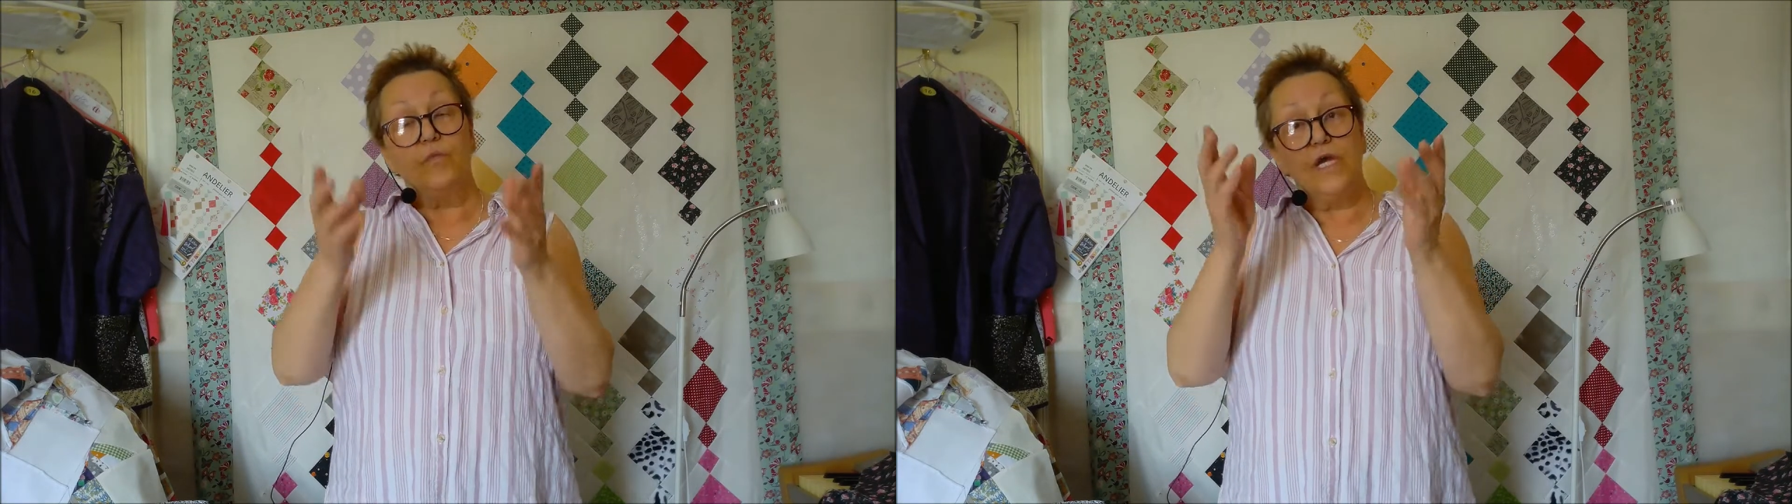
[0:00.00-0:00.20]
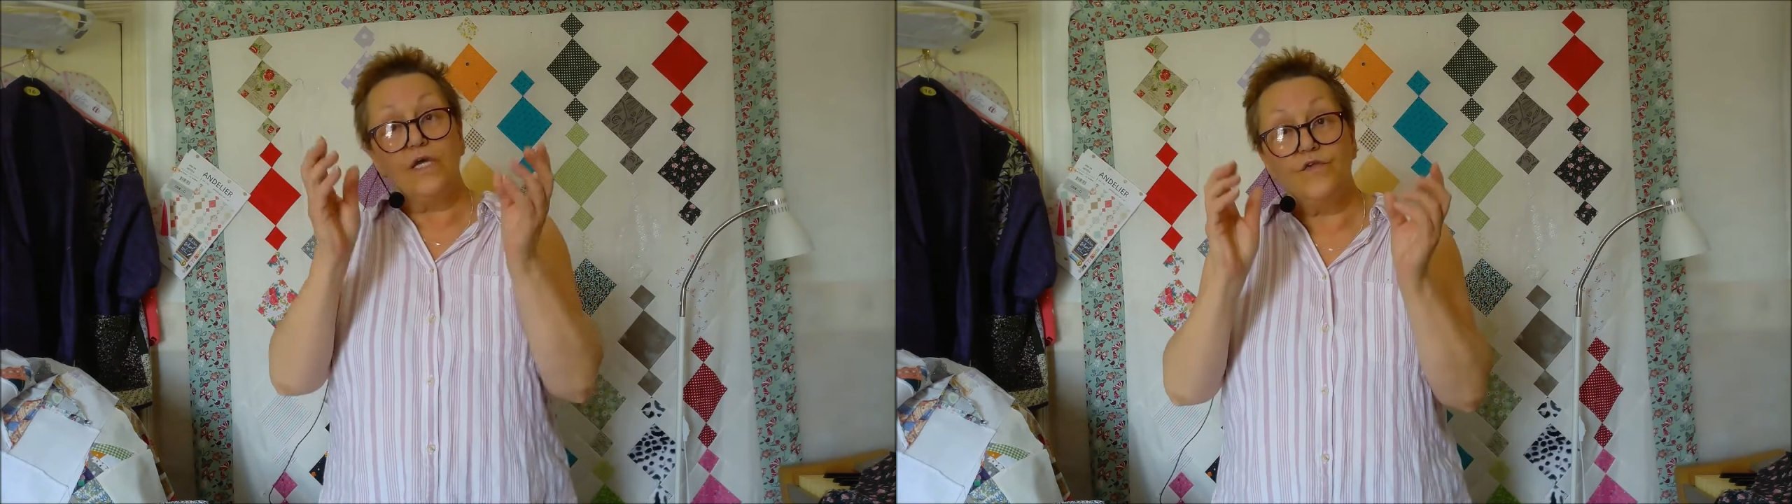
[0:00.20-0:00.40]

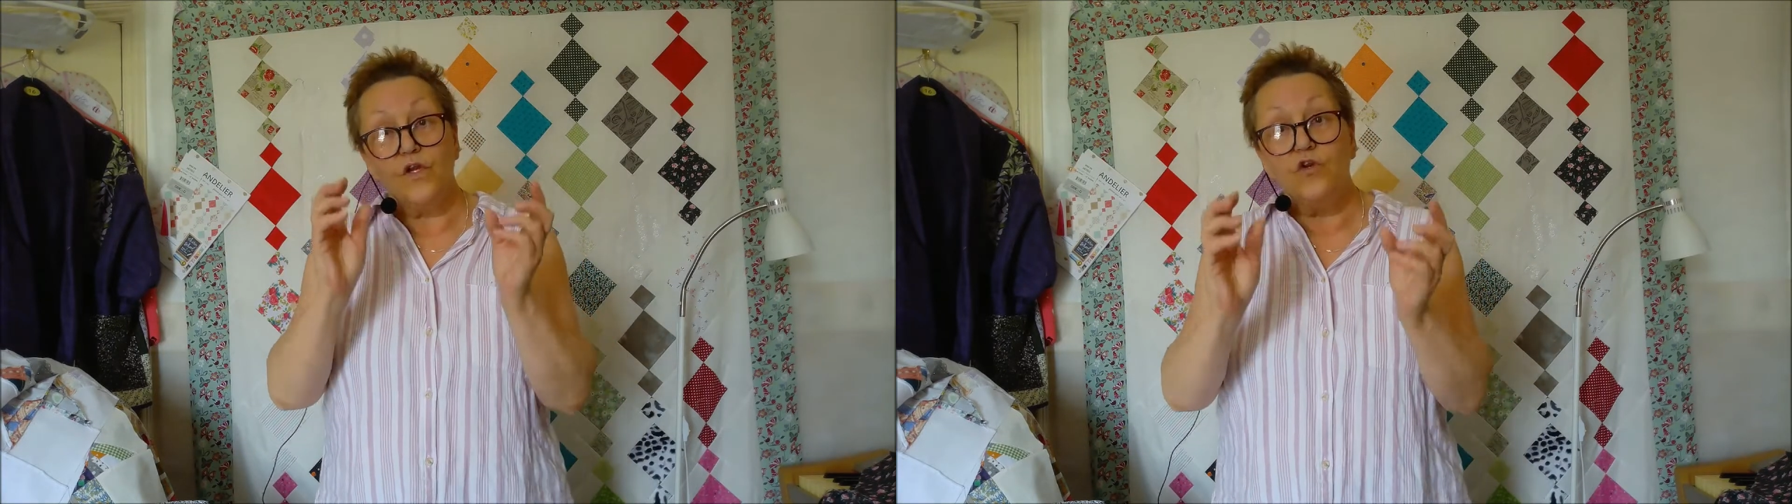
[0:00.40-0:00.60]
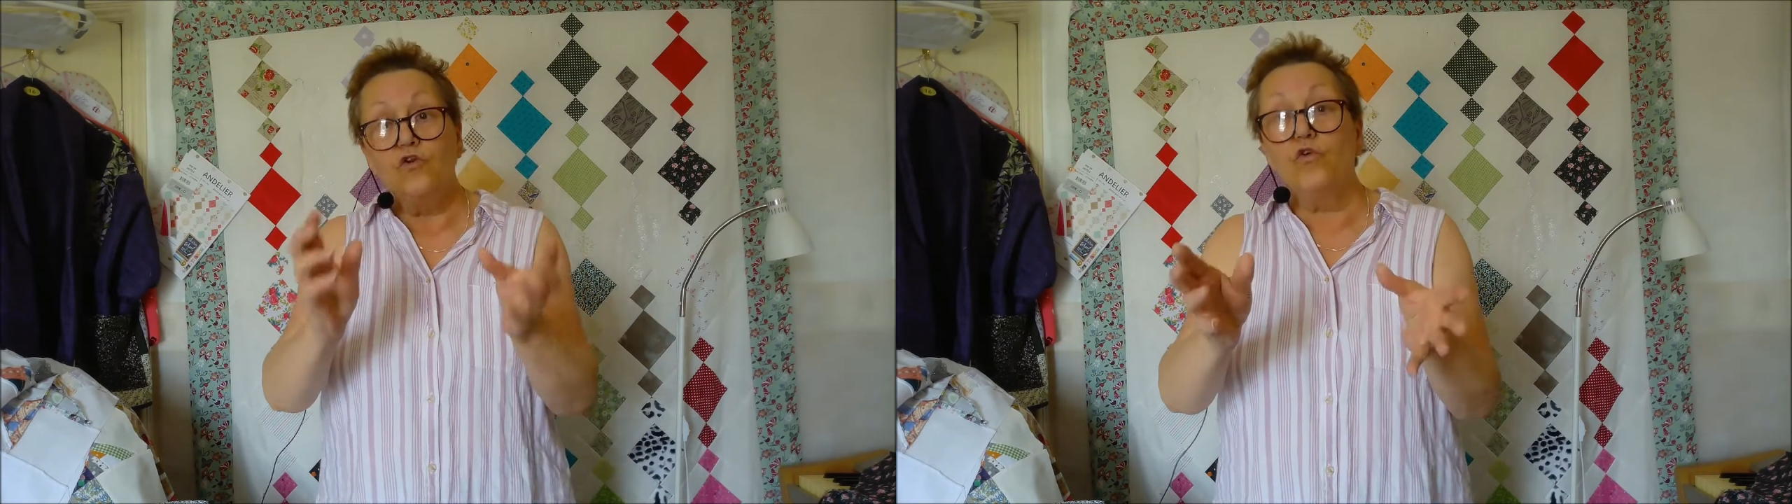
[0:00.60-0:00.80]
but here's
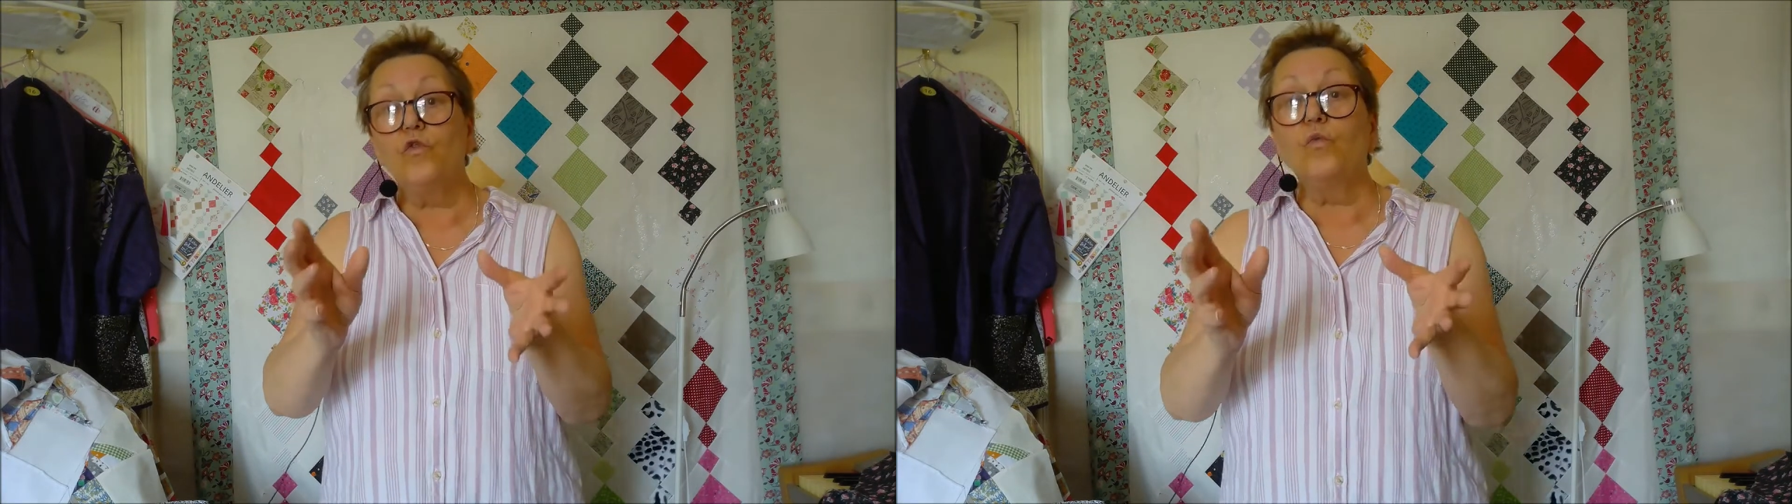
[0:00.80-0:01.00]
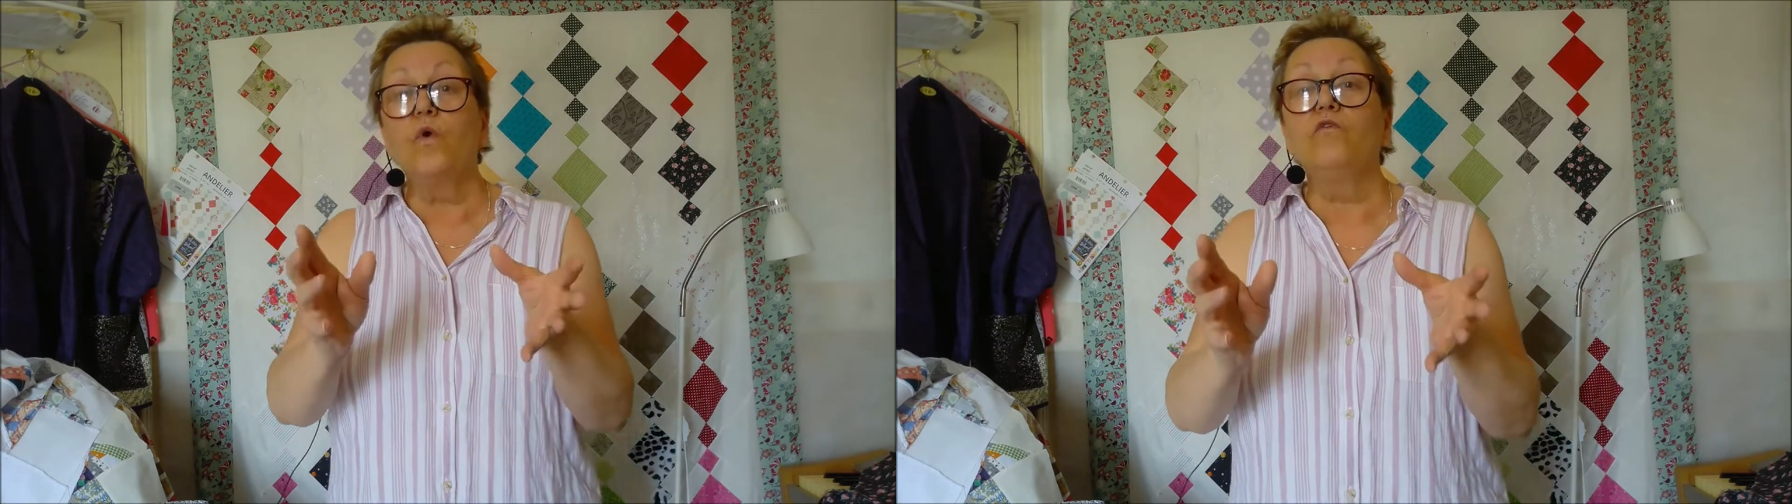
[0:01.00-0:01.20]

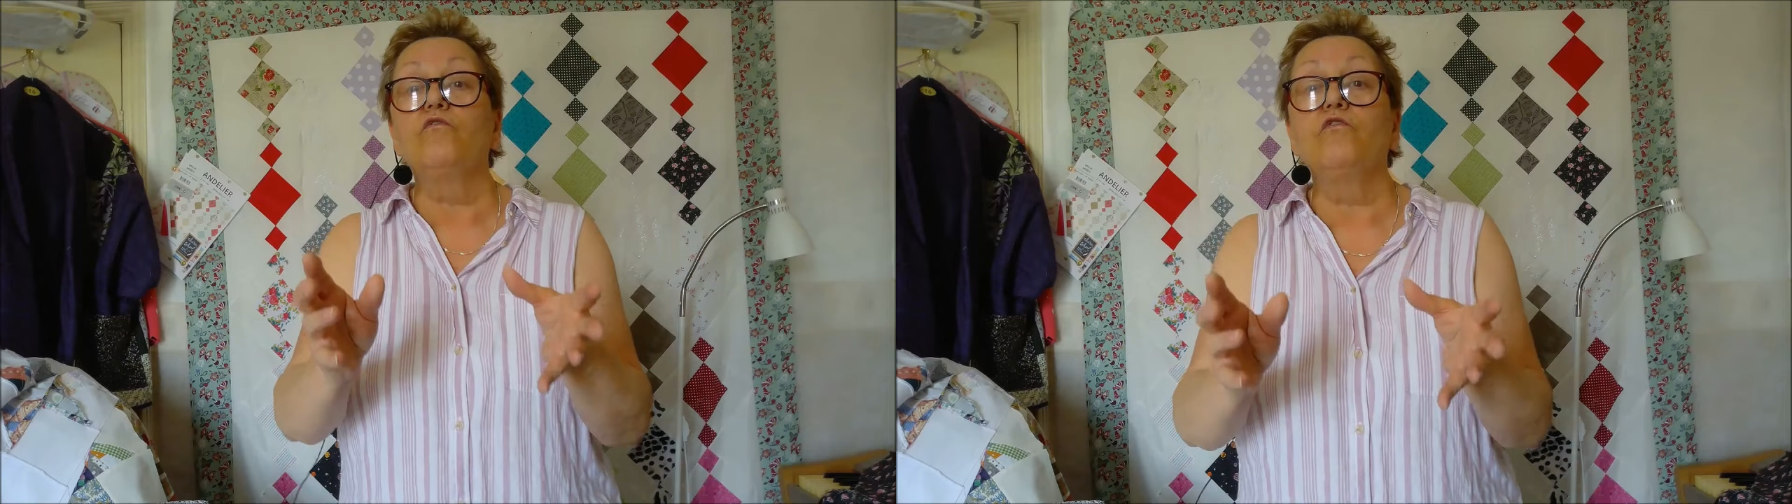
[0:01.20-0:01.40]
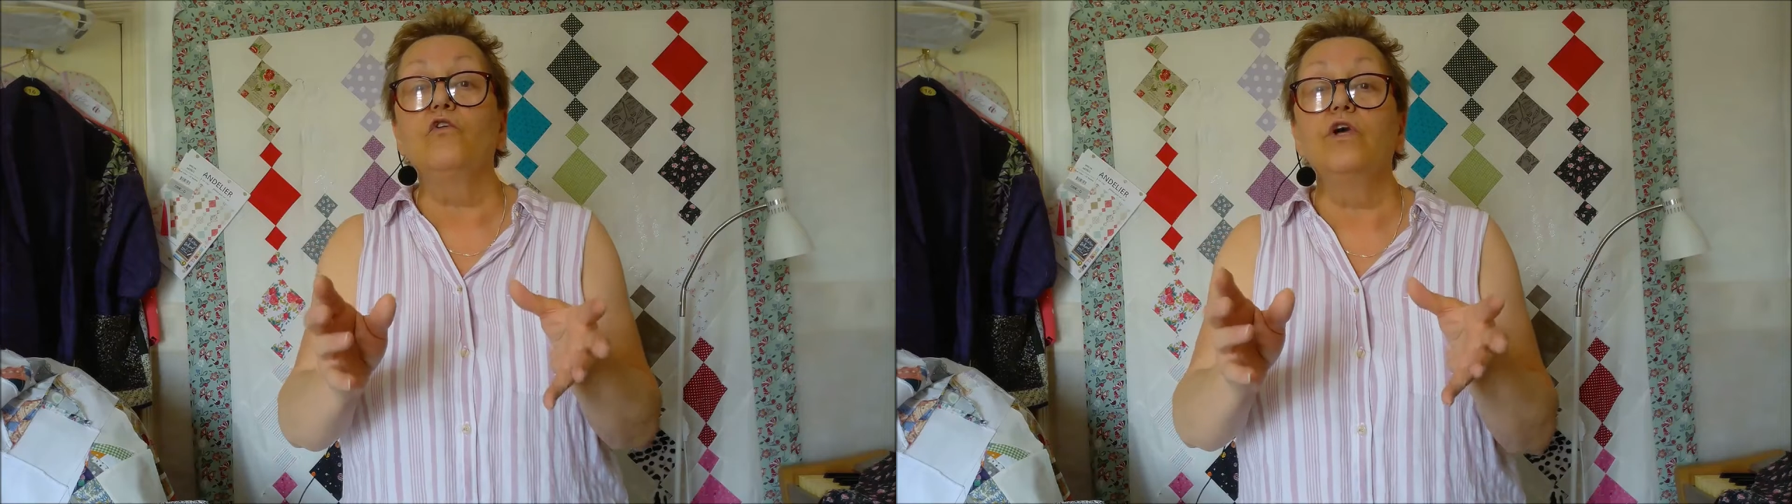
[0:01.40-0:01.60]
another one
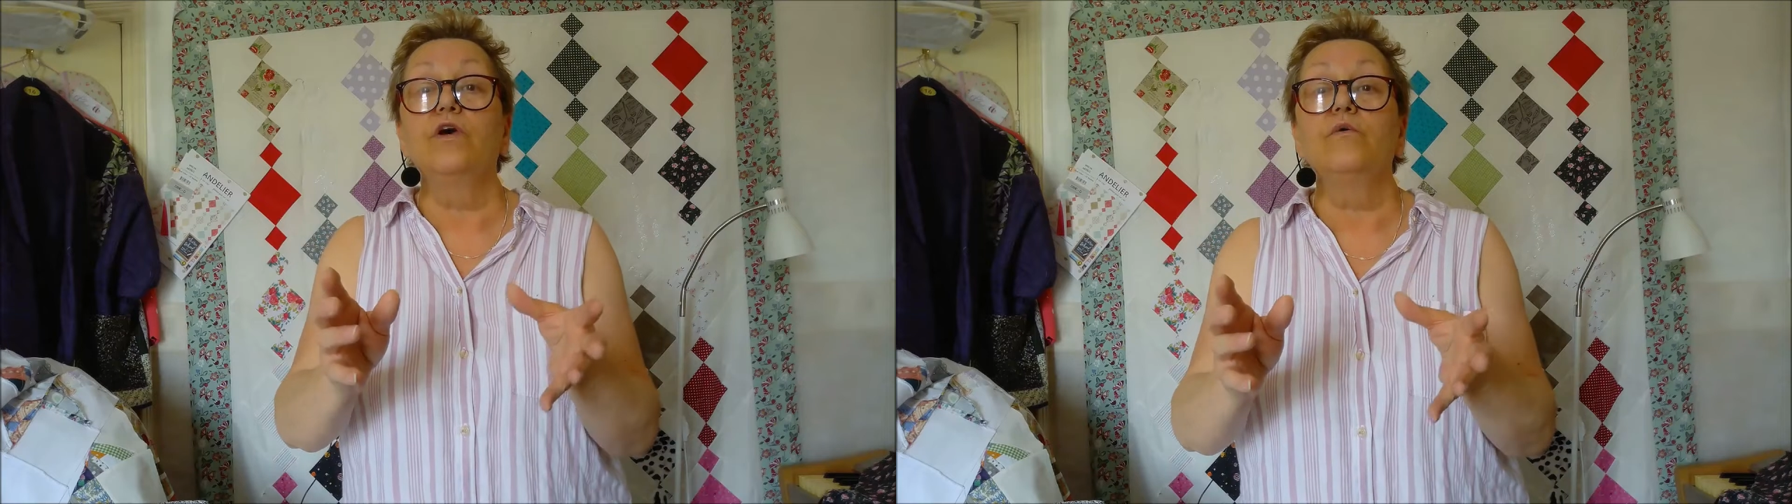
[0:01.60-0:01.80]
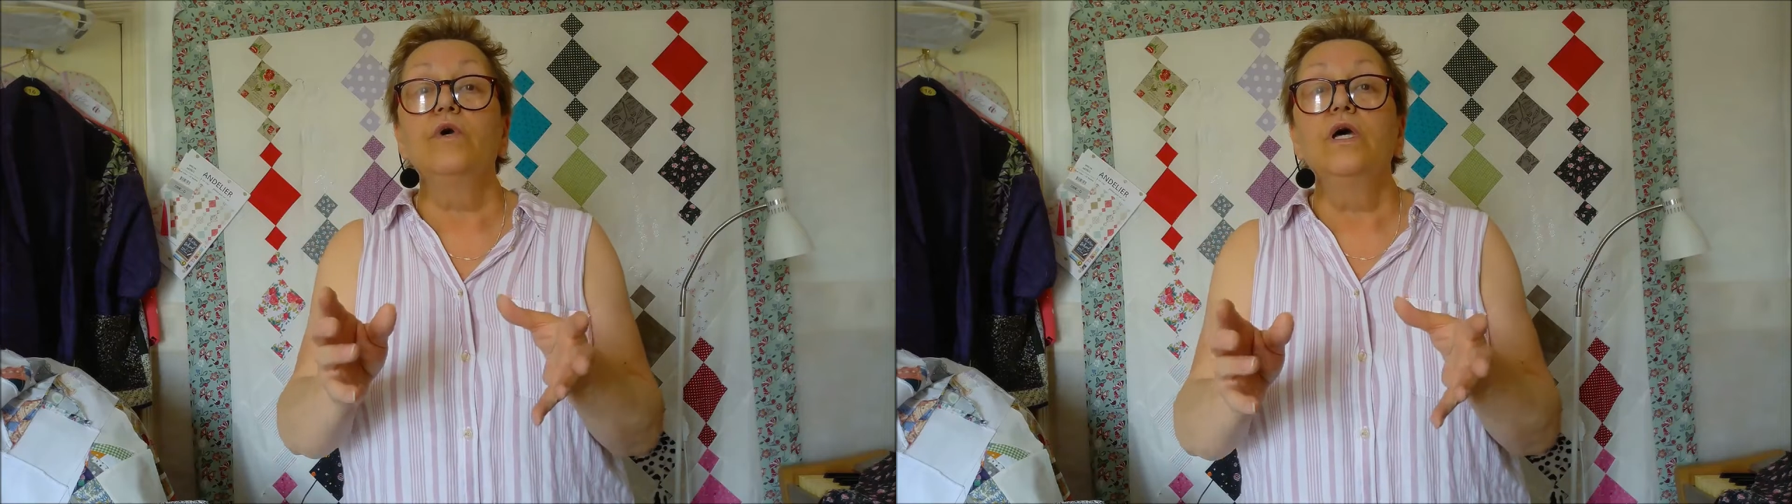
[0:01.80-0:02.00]
for
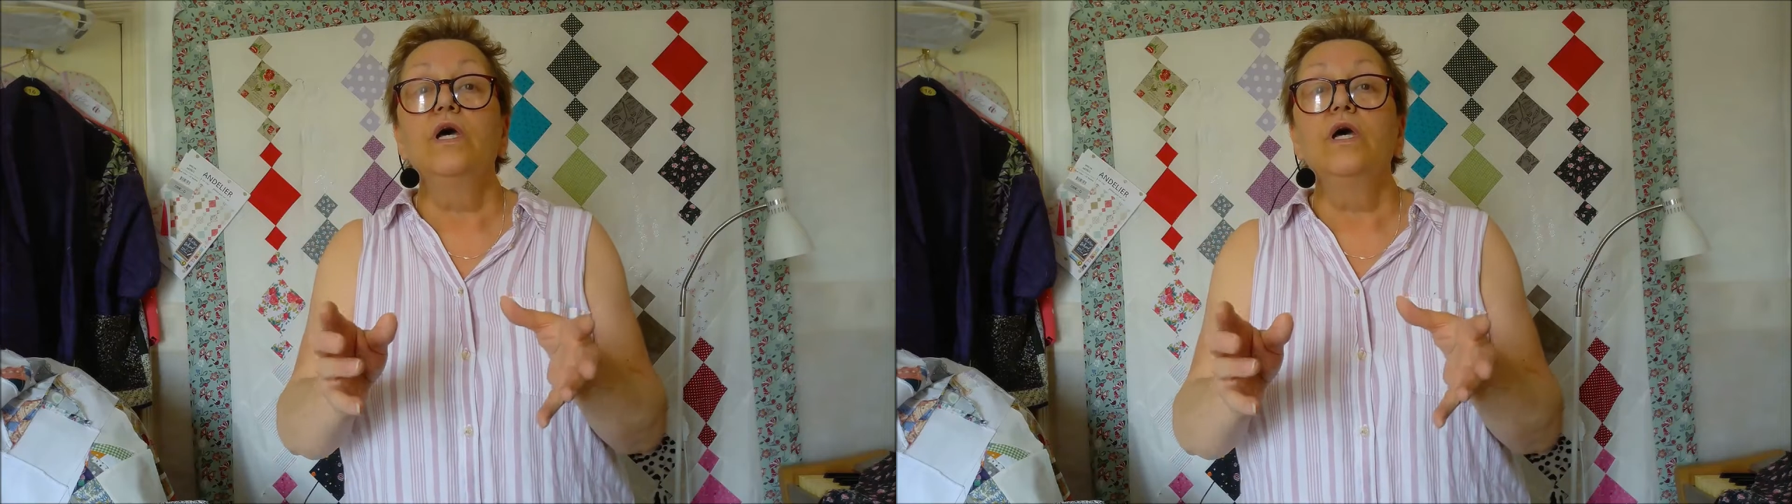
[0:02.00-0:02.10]
you.